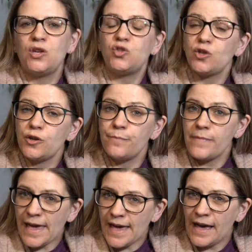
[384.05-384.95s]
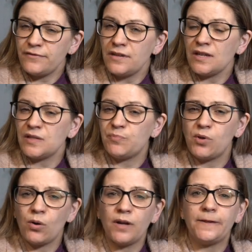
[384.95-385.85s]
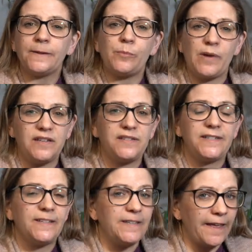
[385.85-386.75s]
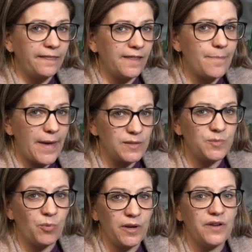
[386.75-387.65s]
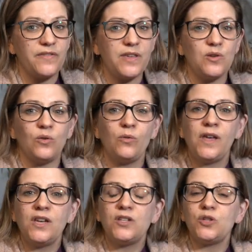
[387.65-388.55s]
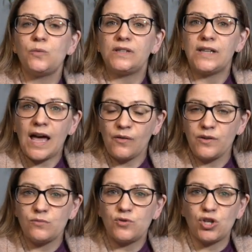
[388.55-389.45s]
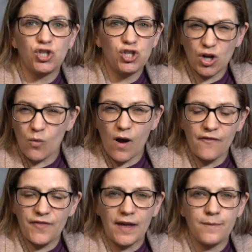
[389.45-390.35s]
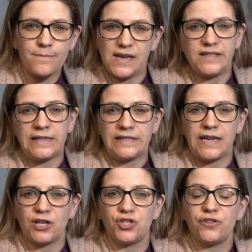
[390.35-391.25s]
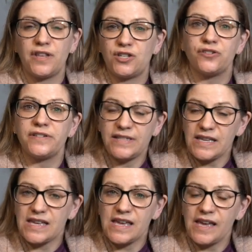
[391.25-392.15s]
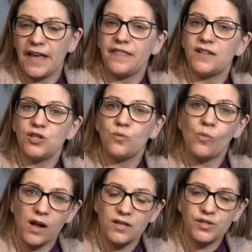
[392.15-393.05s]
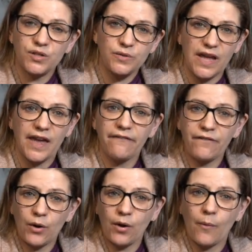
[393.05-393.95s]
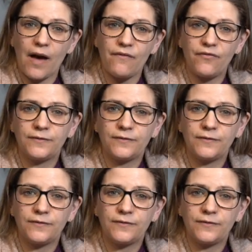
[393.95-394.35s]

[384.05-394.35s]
So you may have to explore a little bit to get the best point of view to allow you to show off that amazing texture that you're seeing and that you want to take a photo of.